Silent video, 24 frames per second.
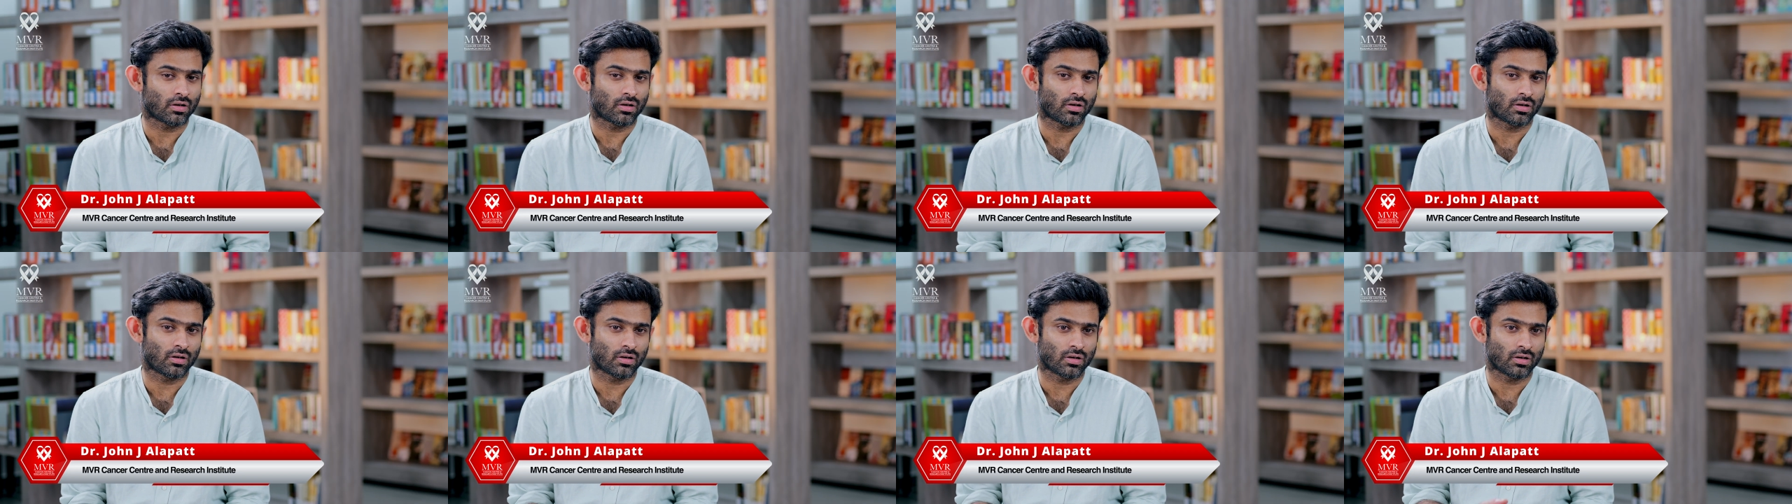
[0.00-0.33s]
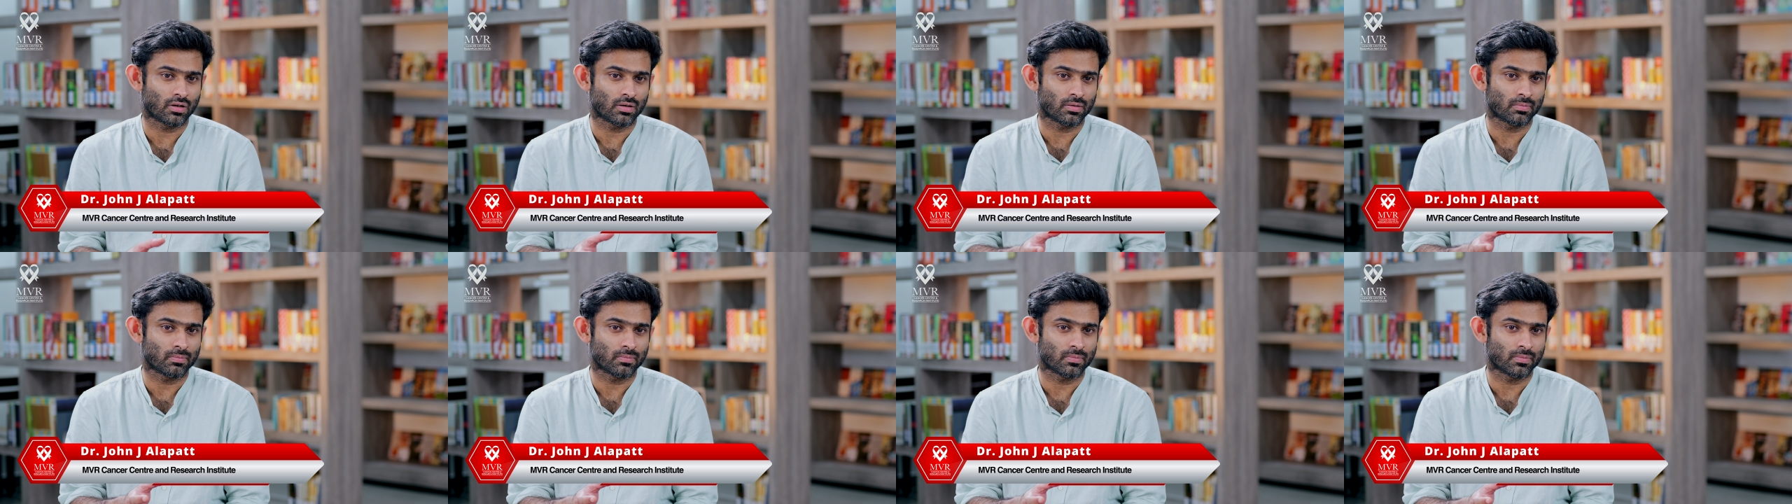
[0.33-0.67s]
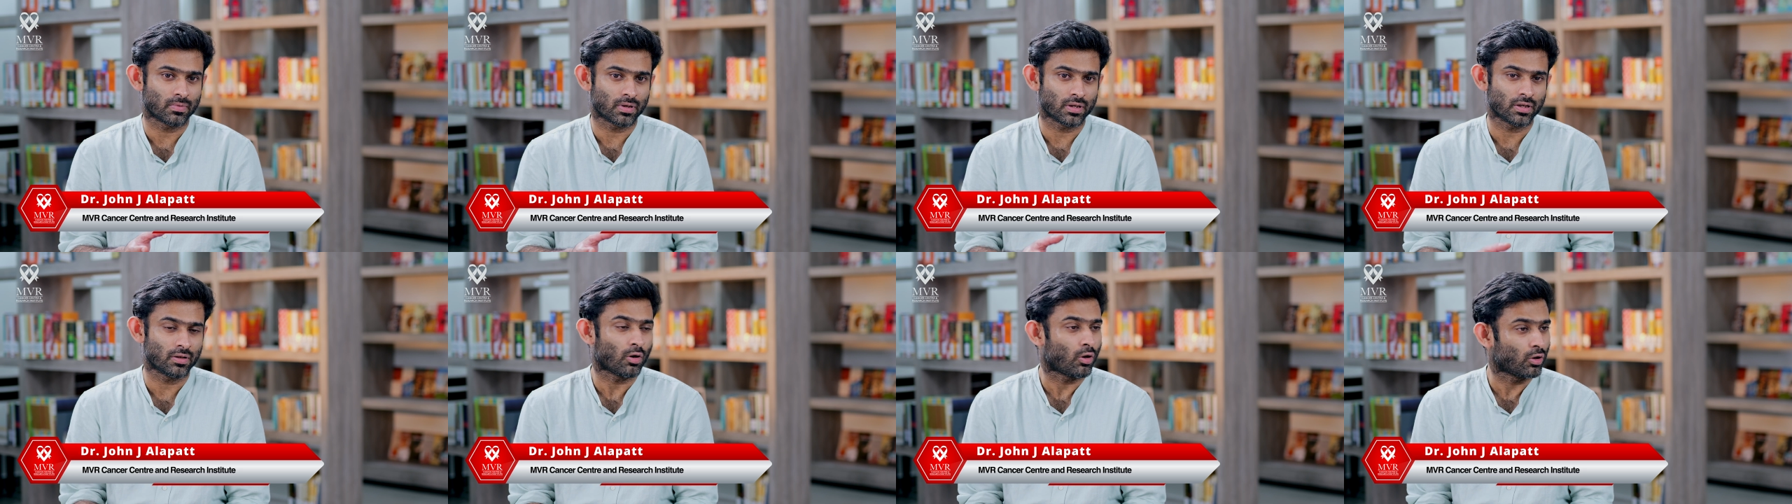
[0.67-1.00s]

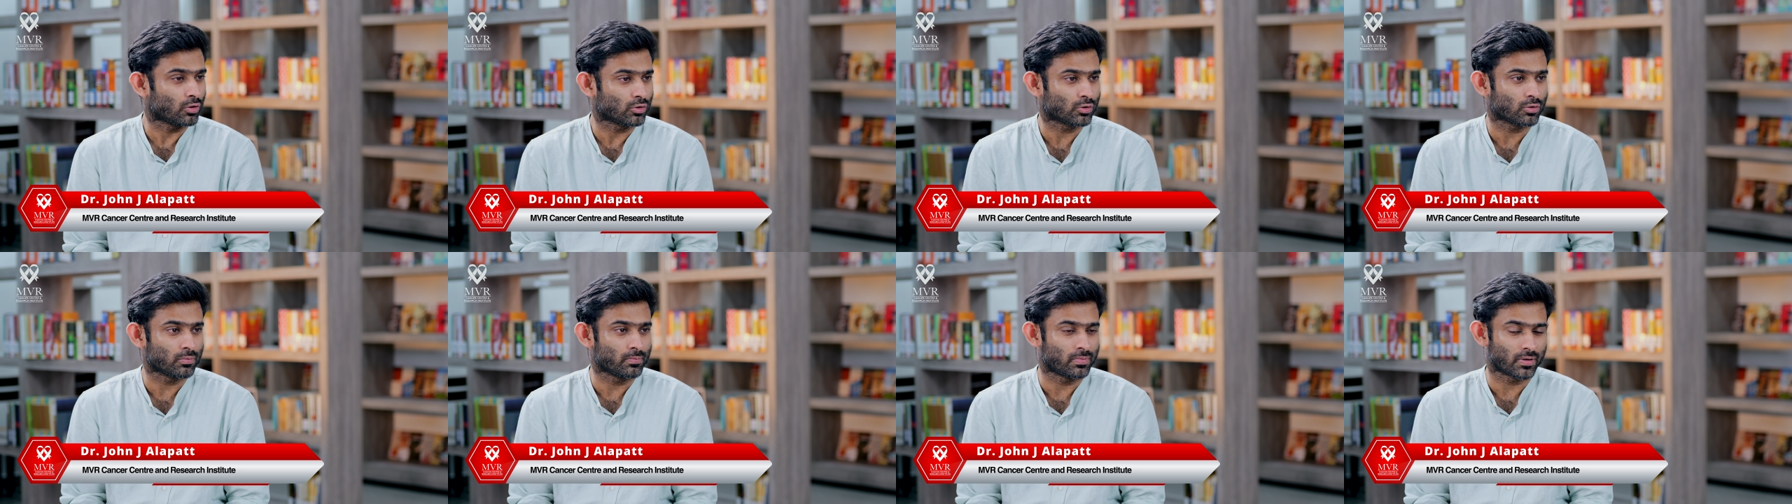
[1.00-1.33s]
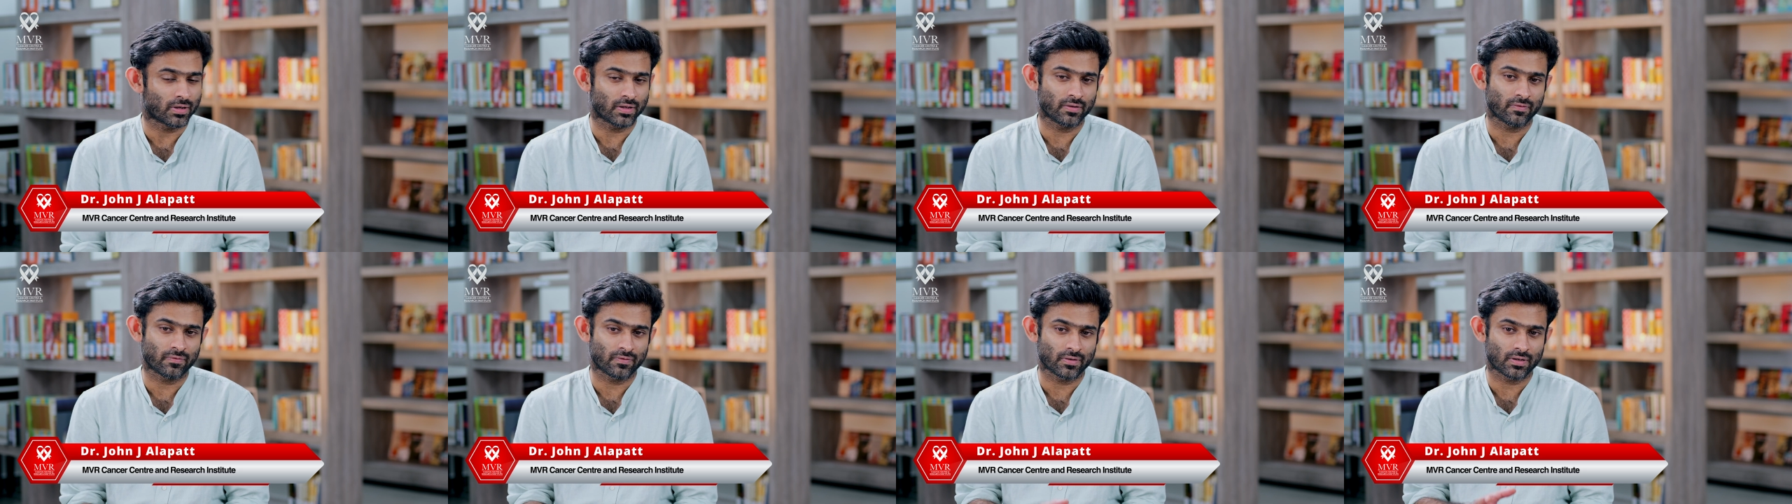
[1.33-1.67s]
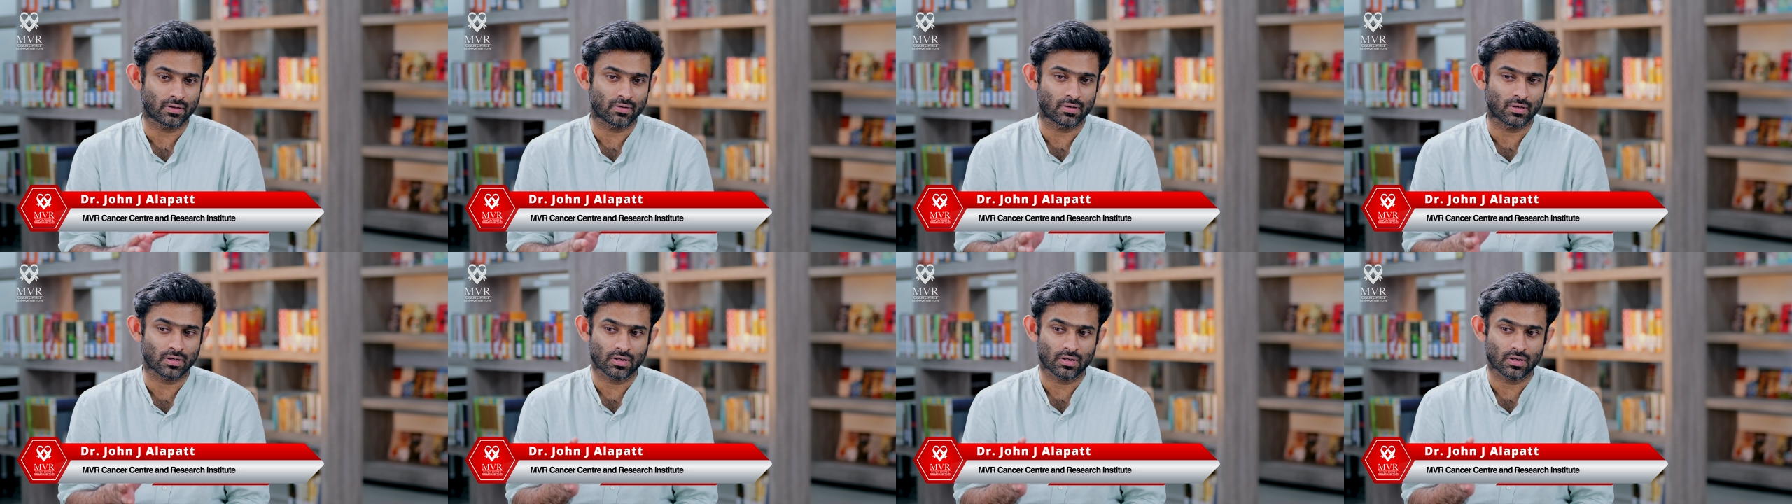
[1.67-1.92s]
Although brief, it